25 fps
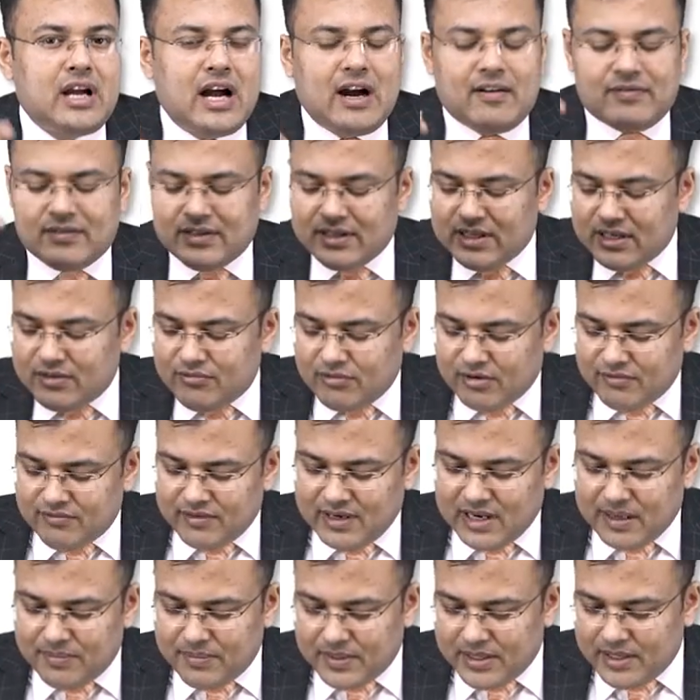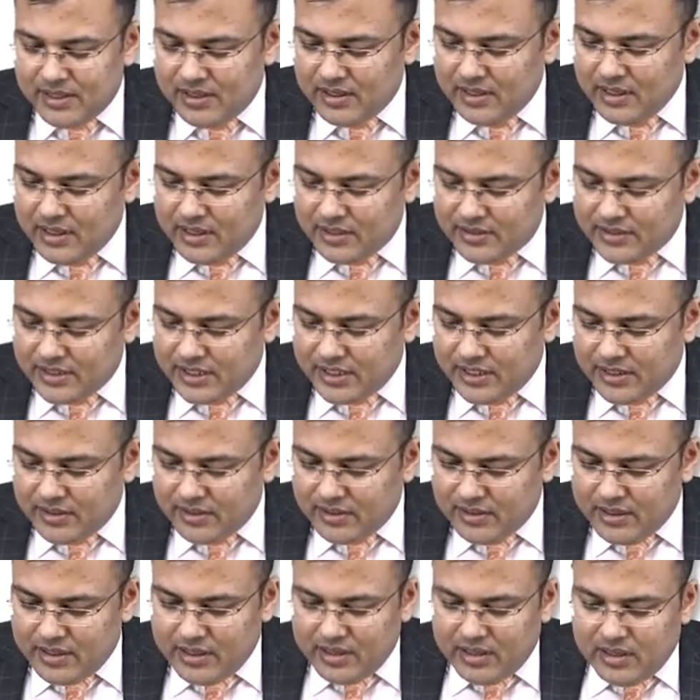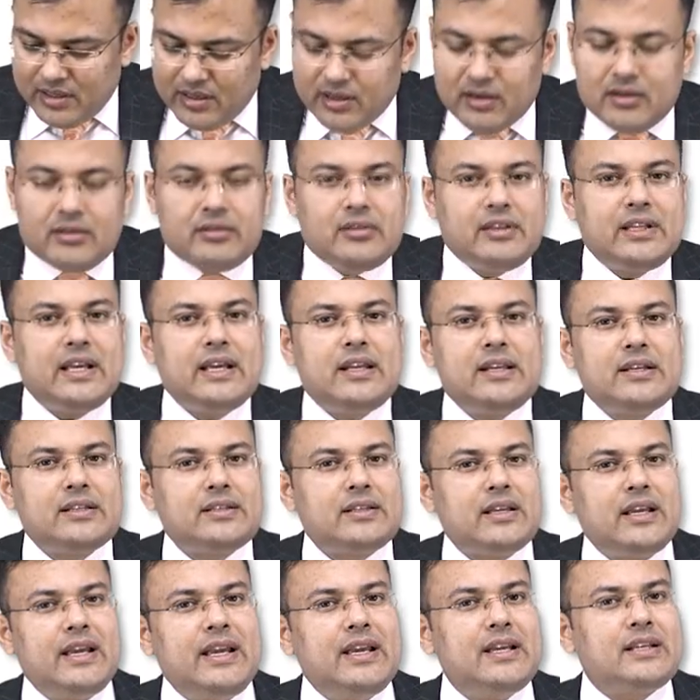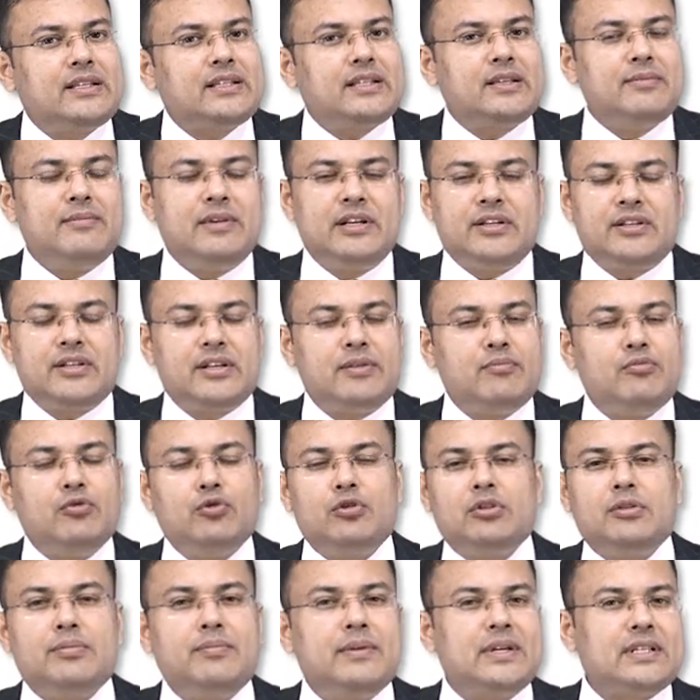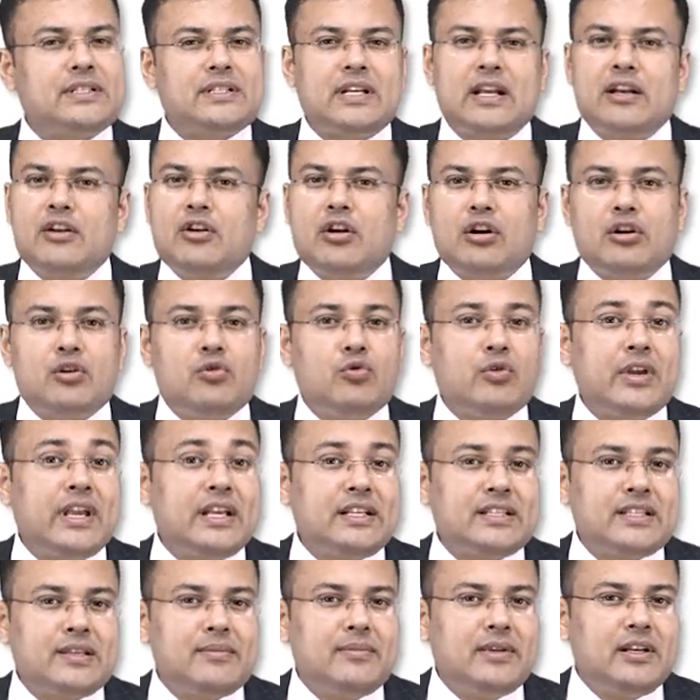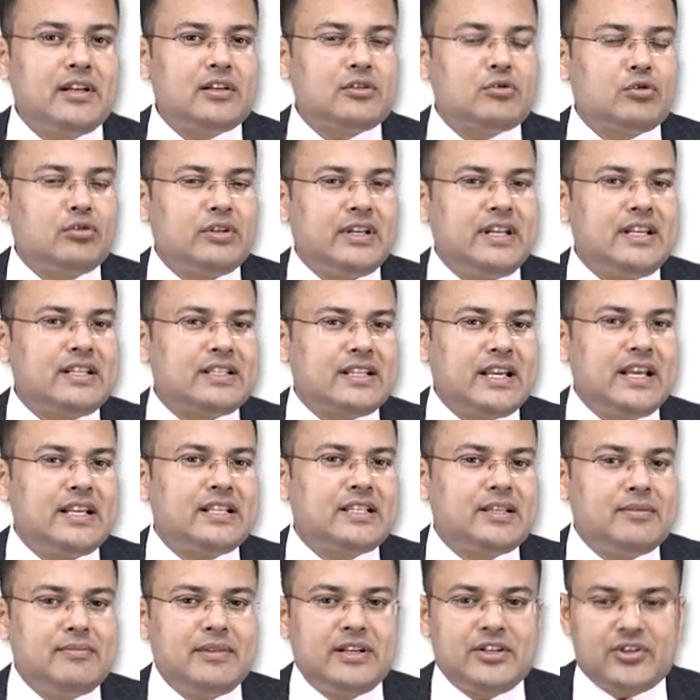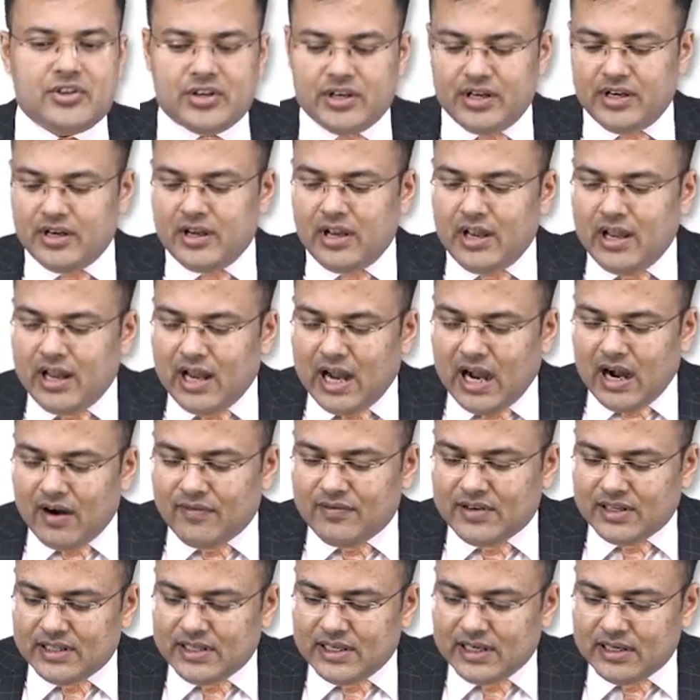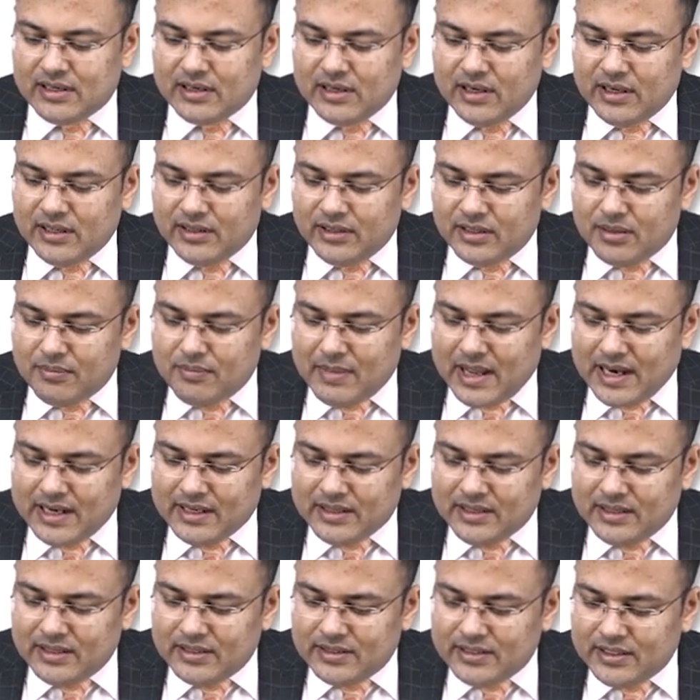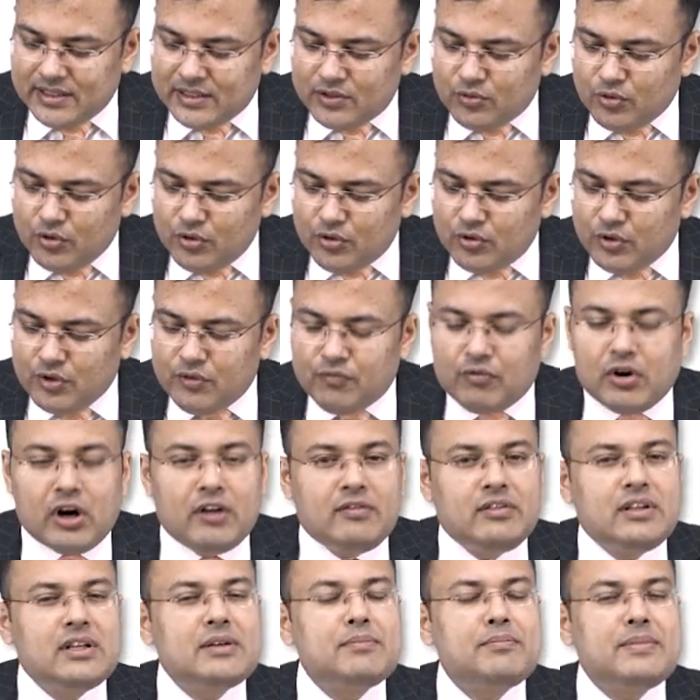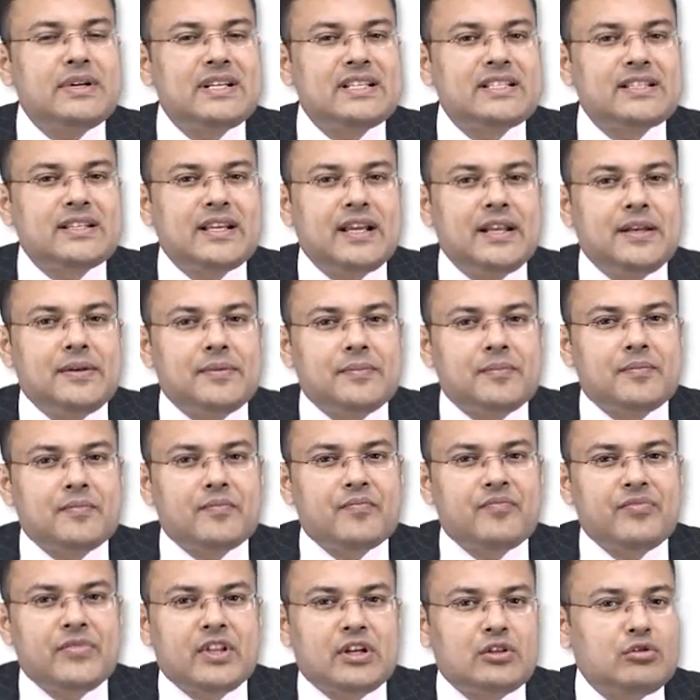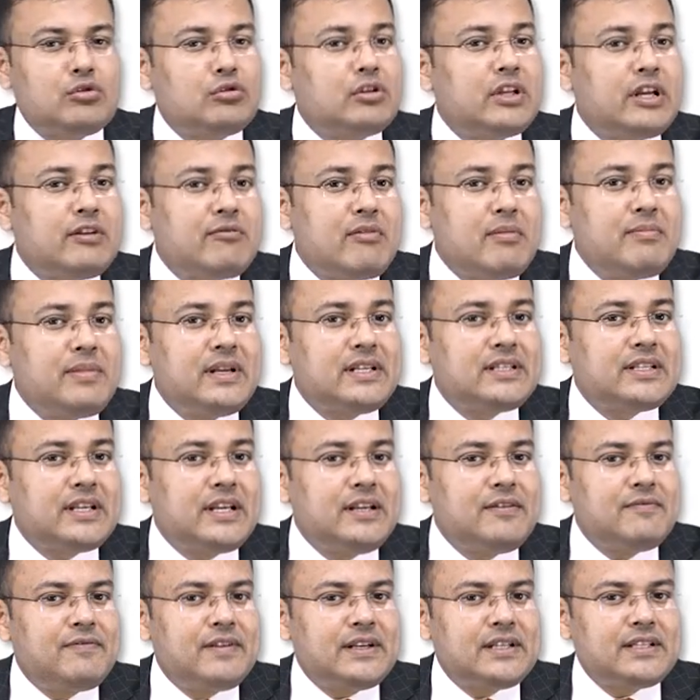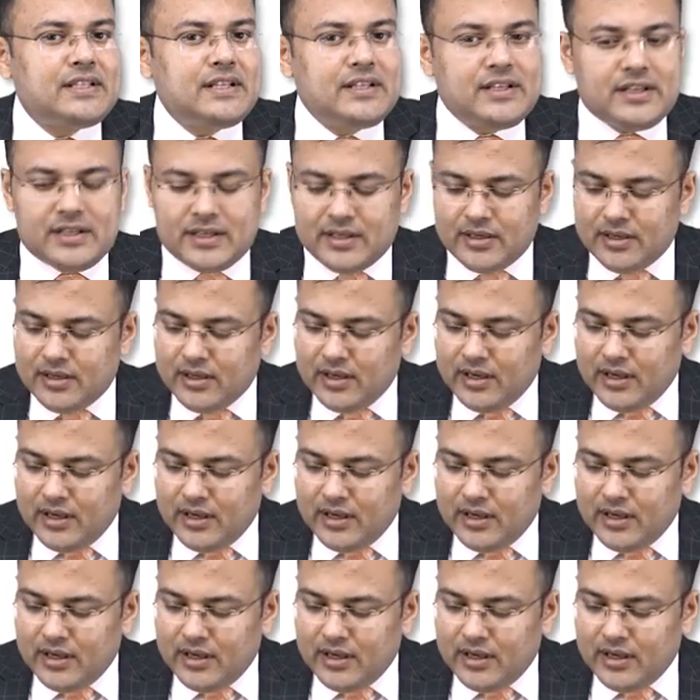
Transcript: After that what will happen? See, there is asymmetry. Both breasts are not looking similar, so there is asymmetry. After that, the malignancy is going to involve the breast skin. So there will be skin fixity.